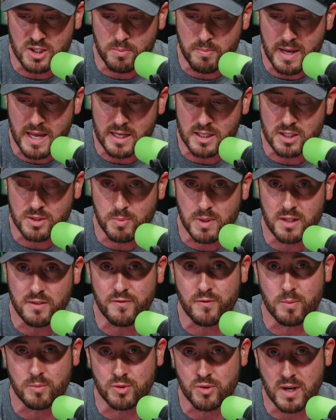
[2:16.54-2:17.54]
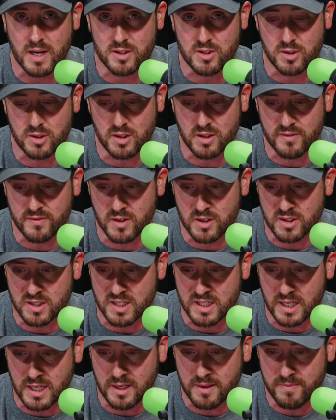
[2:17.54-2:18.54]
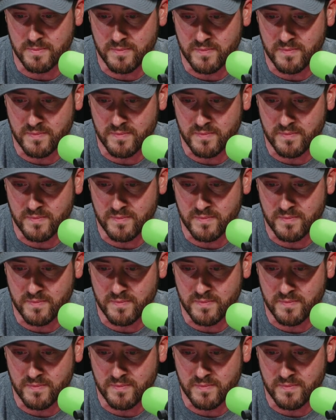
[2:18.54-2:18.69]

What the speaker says: management from Drexel University,